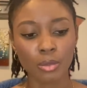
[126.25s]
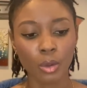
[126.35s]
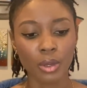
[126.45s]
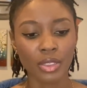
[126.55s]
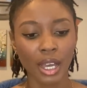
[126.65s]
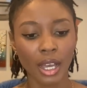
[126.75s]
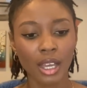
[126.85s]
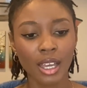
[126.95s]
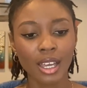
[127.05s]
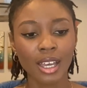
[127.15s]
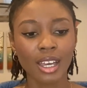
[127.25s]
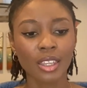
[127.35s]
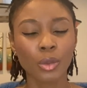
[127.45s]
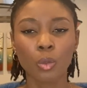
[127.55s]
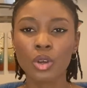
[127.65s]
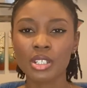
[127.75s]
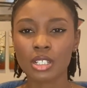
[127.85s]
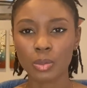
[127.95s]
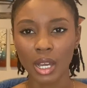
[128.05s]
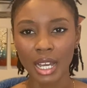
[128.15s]
knowing that the worst is
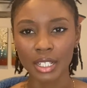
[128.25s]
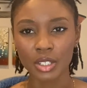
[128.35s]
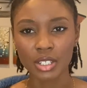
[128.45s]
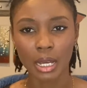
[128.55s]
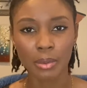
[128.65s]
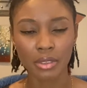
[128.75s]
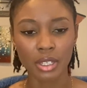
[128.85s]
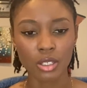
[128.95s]
behind you type of thing.